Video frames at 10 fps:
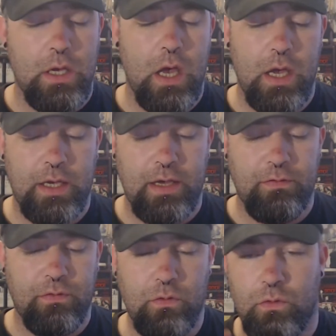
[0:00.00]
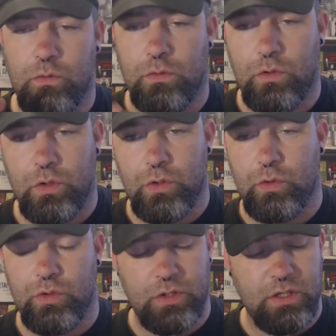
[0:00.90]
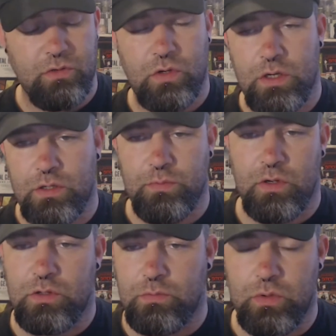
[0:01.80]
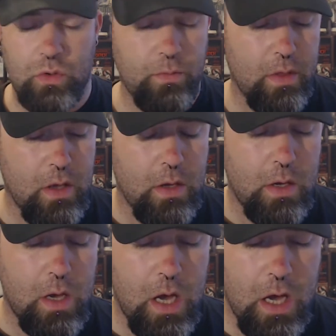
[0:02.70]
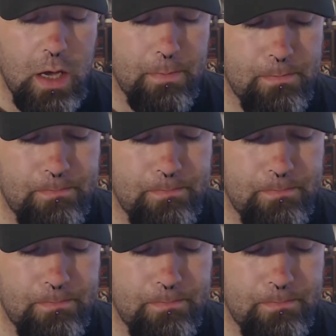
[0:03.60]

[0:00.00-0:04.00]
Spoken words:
careful coils, as centralised as possible, filling